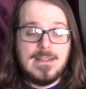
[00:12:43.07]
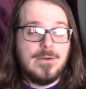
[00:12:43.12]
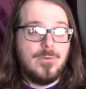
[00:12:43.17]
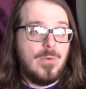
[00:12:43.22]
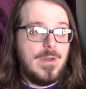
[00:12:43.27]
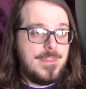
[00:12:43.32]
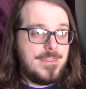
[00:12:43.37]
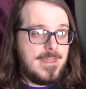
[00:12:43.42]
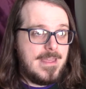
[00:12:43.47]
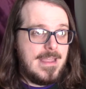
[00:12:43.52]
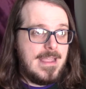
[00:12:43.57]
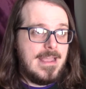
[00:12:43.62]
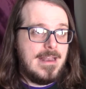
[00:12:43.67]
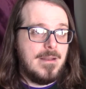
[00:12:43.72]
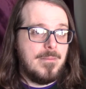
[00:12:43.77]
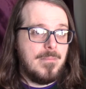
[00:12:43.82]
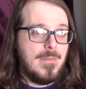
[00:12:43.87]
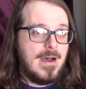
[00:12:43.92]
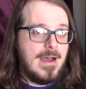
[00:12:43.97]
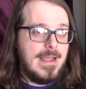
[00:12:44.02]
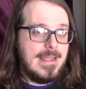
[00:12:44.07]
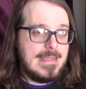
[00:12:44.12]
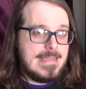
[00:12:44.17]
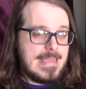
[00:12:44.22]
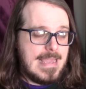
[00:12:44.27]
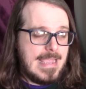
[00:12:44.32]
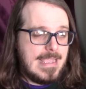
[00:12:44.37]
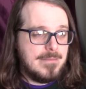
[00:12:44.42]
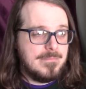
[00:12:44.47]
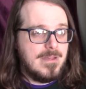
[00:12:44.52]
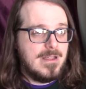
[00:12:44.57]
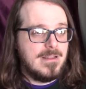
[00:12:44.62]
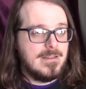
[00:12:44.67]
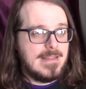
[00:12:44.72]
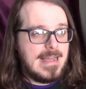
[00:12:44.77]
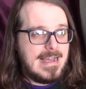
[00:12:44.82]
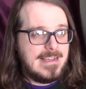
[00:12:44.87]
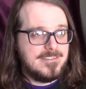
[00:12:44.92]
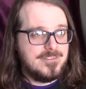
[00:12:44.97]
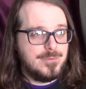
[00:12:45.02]
within my game
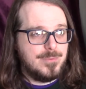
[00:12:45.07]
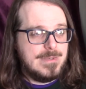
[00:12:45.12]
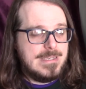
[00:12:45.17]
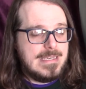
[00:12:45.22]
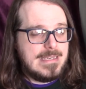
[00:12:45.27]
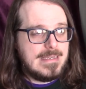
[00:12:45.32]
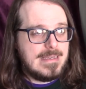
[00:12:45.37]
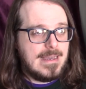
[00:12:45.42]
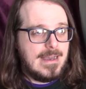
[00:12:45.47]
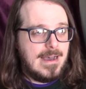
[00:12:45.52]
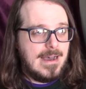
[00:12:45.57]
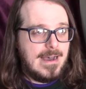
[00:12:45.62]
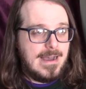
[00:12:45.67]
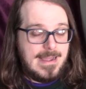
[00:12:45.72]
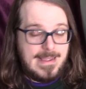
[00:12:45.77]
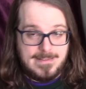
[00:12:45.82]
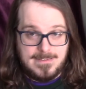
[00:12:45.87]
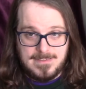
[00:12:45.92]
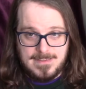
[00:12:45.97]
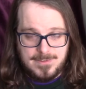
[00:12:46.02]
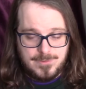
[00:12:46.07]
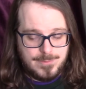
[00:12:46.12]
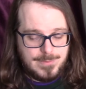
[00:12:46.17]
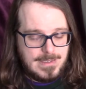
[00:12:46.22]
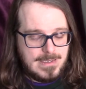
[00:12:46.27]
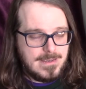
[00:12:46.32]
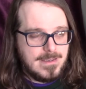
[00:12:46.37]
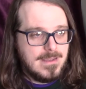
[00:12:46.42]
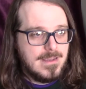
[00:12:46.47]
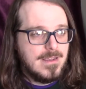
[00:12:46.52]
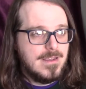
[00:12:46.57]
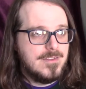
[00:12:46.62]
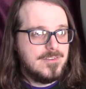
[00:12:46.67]
last week and this week.